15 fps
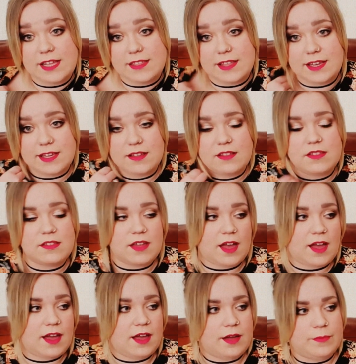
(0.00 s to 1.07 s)
things
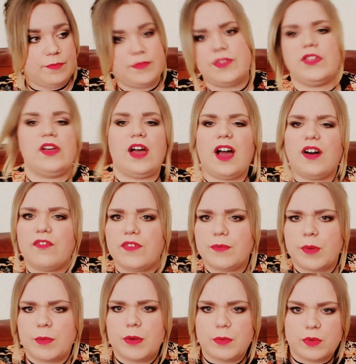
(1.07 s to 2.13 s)
that Alfie
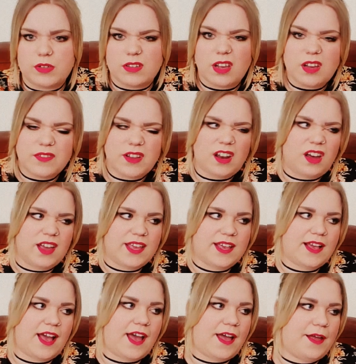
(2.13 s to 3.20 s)
probably wouldn't cover, like